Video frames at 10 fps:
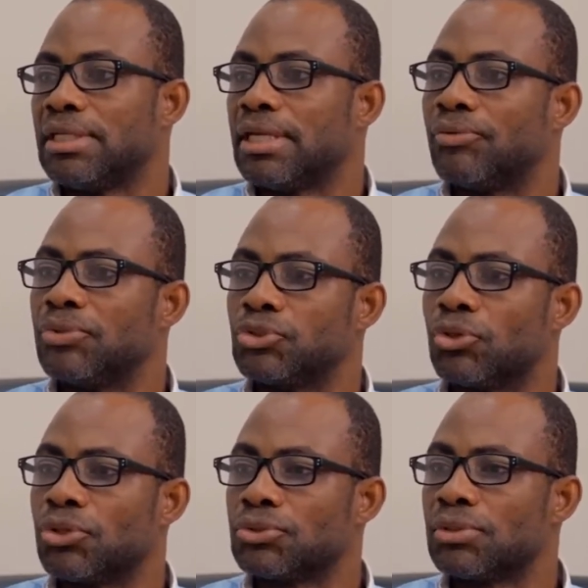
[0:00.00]
And we should
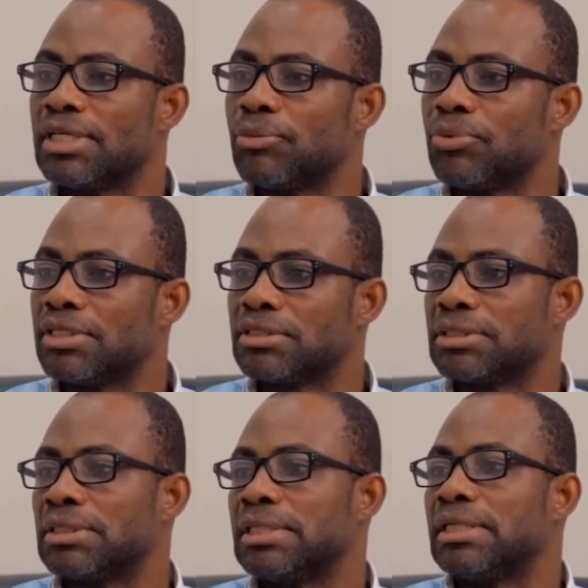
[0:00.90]
also label it
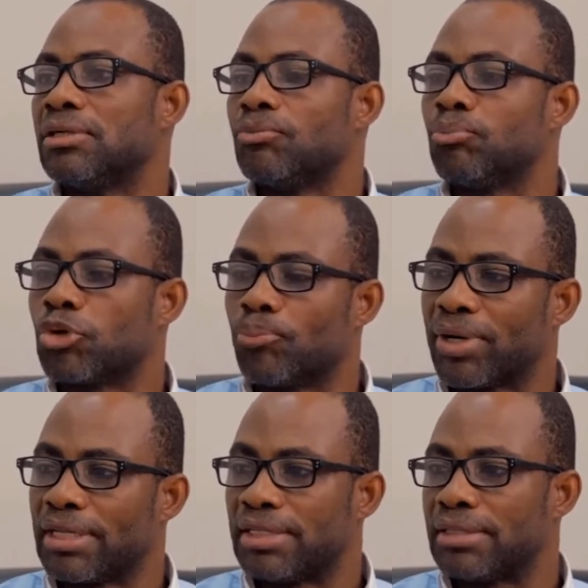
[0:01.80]

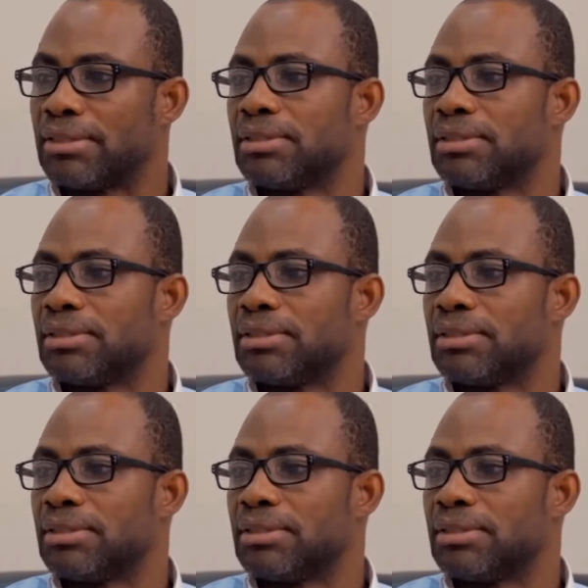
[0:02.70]
properly.